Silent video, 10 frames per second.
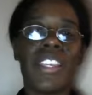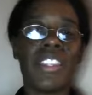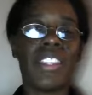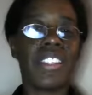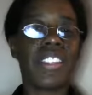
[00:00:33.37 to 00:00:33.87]

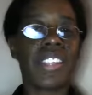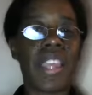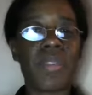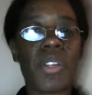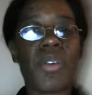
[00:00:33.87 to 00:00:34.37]
the
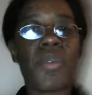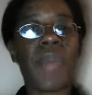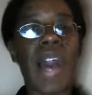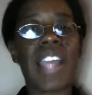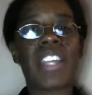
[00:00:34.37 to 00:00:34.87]
skeptical
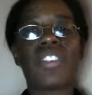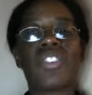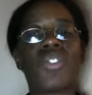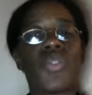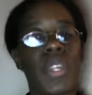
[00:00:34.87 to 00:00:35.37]

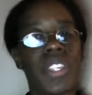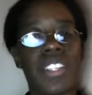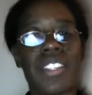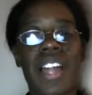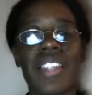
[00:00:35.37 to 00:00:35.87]
buyers during
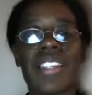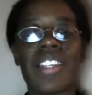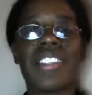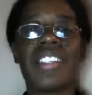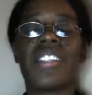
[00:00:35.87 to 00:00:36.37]
this
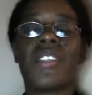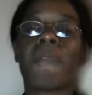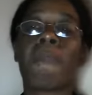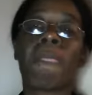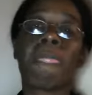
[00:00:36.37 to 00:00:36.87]
holiday
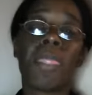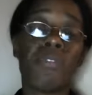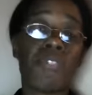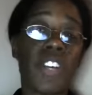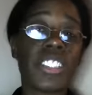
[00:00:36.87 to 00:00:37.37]
season.
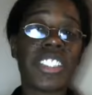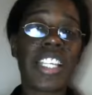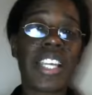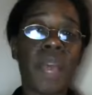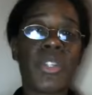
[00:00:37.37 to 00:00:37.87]
The first
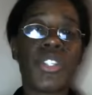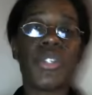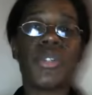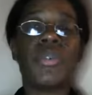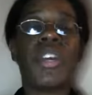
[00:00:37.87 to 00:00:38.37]
thing I would
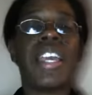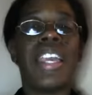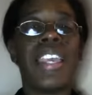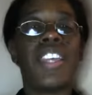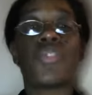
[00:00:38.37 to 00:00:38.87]
do
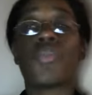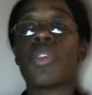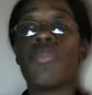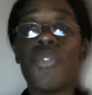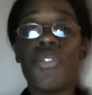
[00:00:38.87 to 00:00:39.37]
is
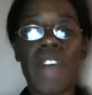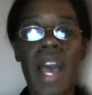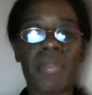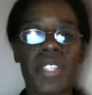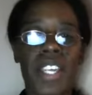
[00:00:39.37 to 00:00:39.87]
remove
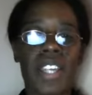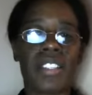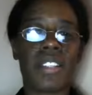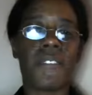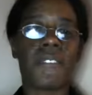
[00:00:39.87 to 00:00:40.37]

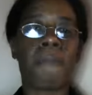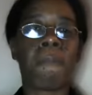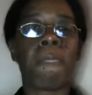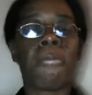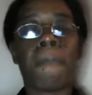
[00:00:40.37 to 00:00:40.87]
objections.
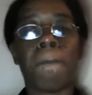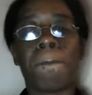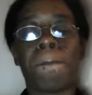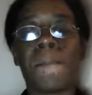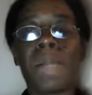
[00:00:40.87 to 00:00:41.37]

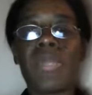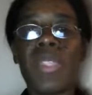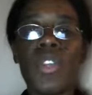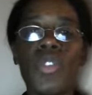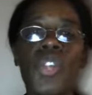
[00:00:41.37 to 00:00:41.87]

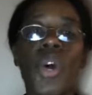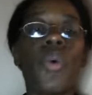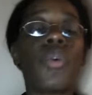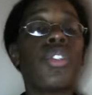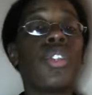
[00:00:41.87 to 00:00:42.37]

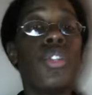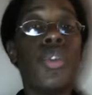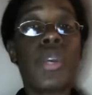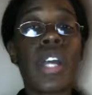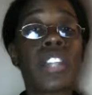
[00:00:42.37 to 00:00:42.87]
So the
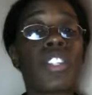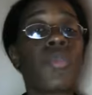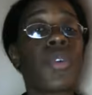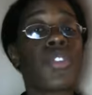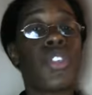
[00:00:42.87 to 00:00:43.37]
new
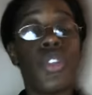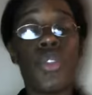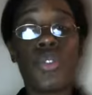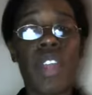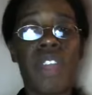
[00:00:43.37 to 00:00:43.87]
customers and the
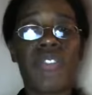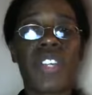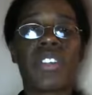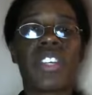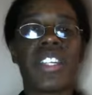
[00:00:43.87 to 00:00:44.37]
new
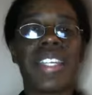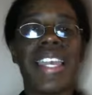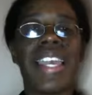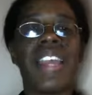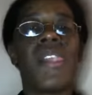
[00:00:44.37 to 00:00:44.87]
traffic you're going to
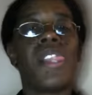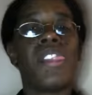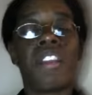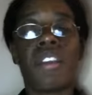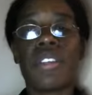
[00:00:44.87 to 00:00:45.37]
get,
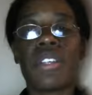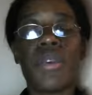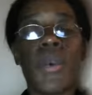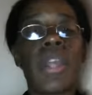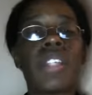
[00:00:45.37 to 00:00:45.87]
they're
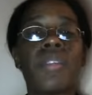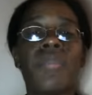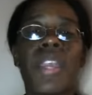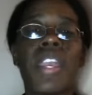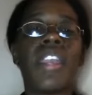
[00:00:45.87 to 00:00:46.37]
going to
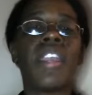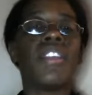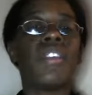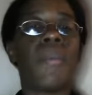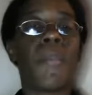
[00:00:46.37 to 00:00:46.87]

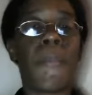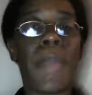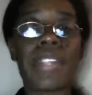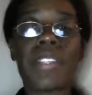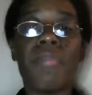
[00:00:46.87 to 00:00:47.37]
be
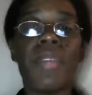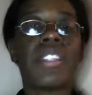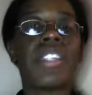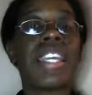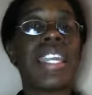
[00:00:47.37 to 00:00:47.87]

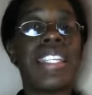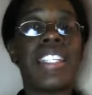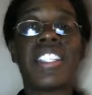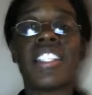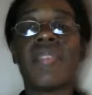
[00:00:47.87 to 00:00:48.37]
pessimistic
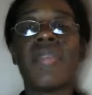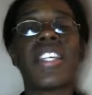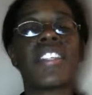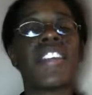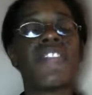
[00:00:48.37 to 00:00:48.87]
initially
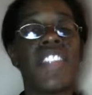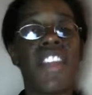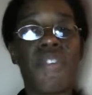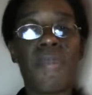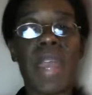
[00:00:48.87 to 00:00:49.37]
because they've
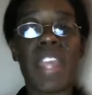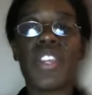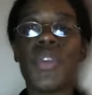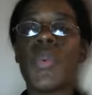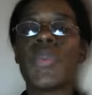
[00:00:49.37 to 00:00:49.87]
never met
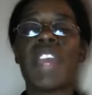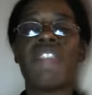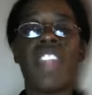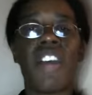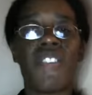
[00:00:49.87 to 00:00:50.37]
you,
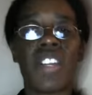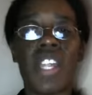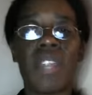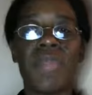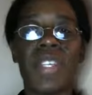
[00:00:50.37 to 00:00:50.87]
they've never
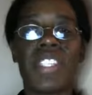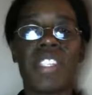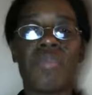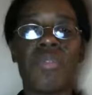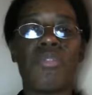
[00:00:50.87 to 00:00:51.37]
done
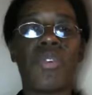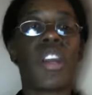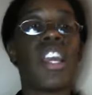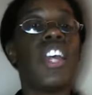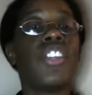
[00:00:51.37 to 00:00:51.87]
business
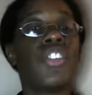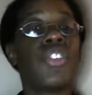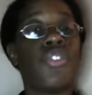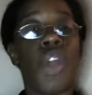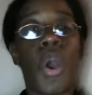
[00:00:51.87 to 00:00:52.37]
before. So
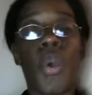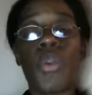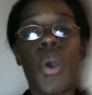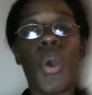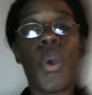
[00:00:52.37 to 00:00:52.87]
you
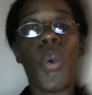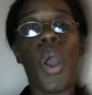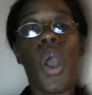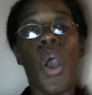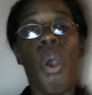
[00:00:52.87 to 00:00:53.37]
don't
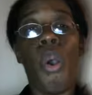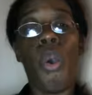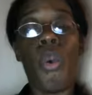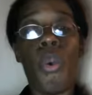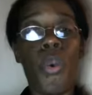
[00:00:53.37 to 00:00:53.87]
know
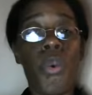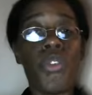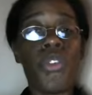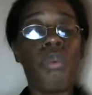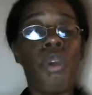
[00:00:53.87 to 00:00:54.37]

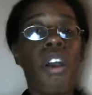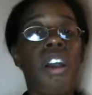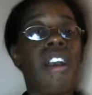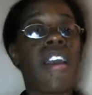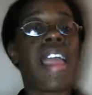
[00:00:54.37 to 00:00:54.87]
who you
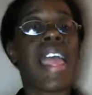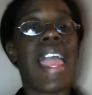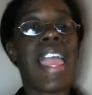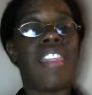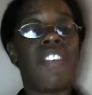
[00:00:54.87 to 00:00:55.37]
are.
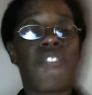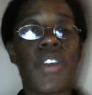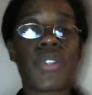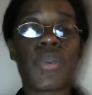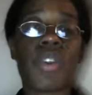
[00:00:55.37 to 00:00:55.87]
And the
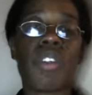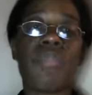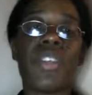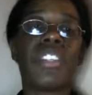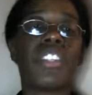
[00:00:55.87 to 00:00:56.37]
first order
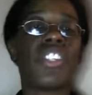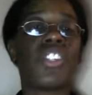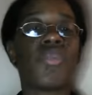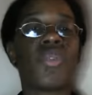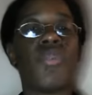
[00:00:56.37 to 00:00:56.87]
of business is
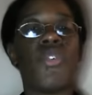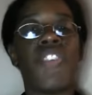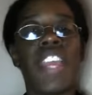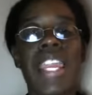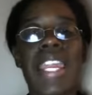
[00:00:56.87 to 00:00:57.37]
to
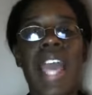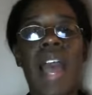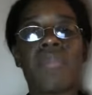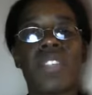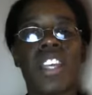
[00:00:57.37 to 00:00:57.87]
remove any
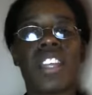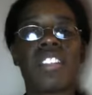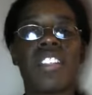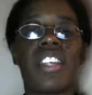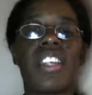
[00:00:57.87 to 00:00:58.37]

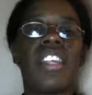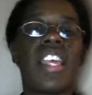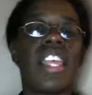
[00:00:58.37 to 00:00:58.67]
objection